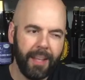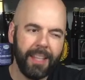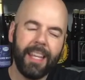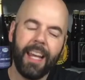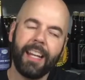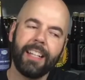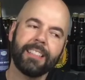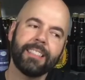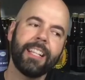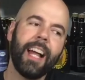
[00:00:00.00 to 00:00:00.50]

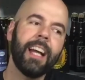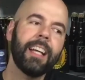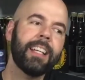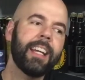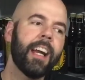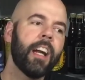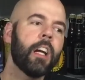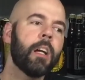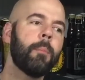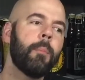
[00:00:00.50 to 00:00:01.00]
Yeah, and it's not
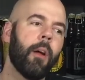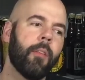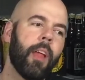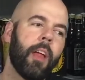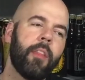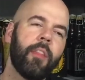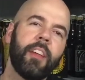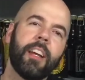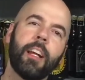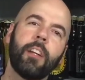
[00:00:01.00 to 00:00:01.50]
caramel.
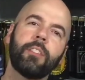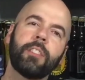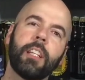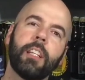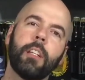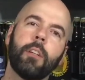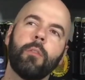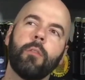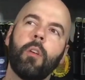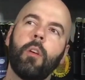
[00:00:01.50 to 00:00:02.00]
That thing I was
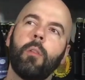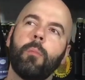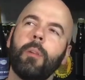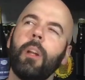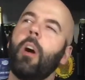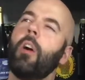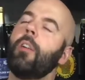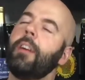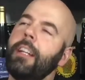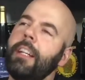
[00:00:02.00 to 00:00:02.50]
gonna roll.
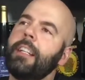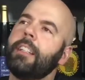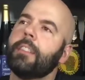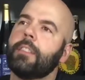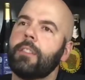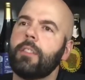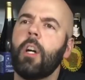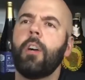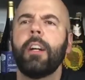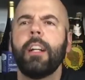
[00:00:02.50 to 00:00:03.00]
No, it
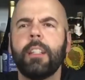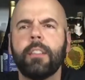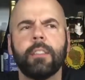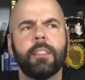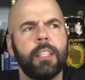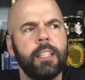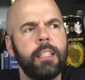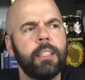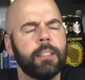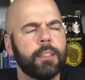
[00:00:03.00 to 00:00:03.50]
is. No, it is.
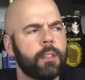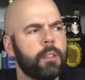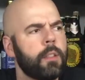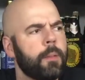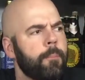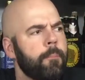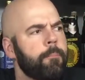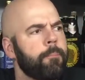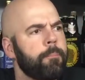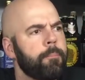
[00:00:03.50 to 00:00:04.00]
It is.
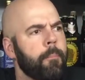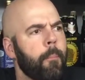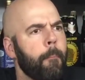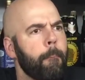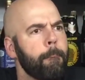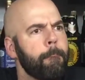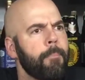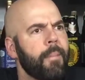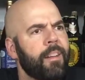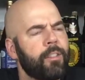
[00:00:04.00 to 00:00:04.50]

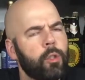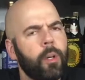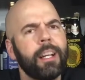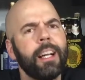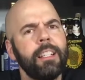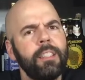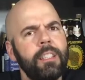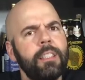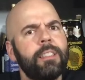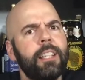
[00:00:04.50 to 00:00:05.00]
So I
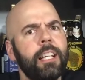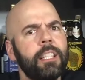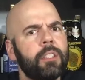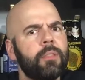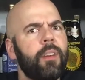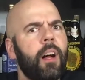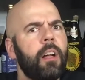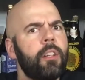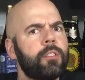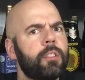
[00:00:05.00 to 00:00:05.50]
guess the
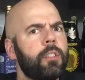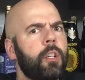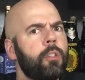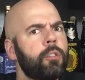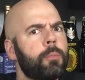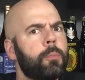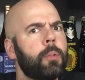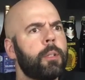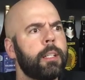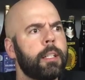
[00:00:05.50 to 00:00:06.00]
taste follows the
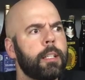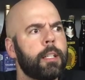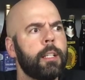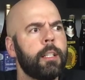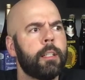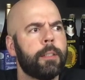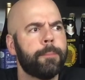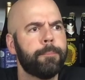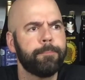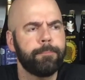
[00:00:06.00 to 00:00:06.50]
nose pretty
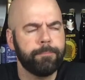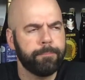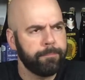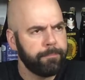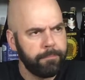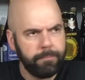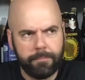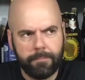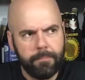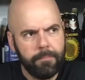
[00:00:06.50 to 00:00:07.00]
good.
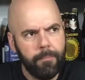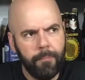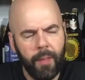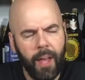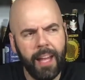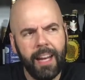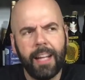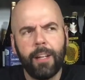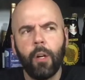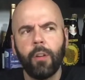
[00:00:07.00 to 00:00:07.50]

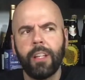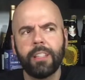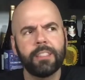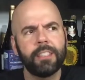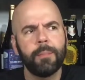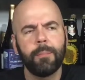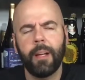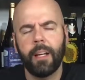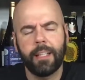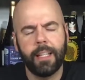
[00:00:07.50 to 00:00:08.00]
And I know
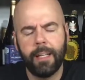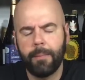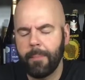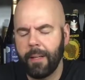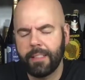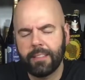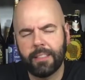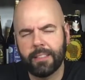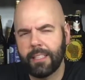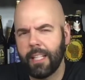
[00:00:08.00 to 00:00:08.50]
that's, again,
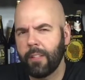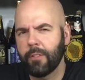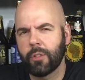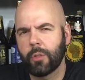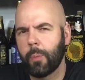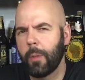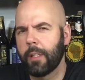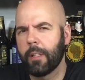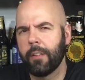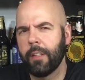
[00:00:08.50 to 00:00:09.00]
makes it sound
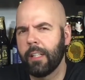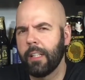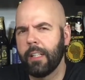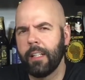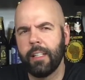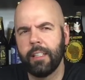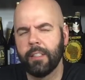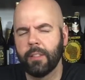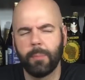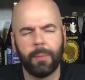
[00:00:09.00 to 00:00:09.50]
sweeter than it
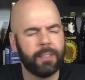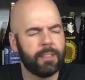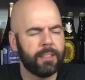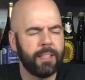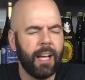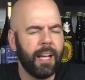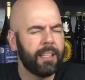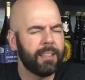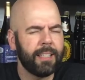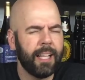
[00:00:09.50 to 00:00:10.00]
is, but it's
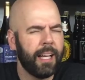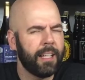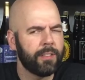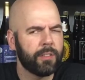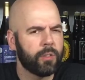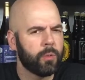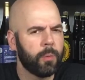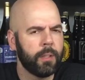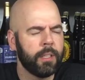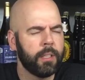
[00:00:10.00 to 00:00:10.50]
not that
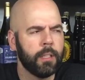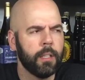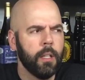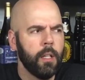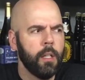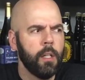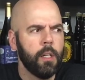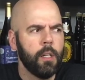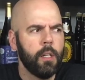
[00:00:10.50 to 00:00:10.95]
sweet.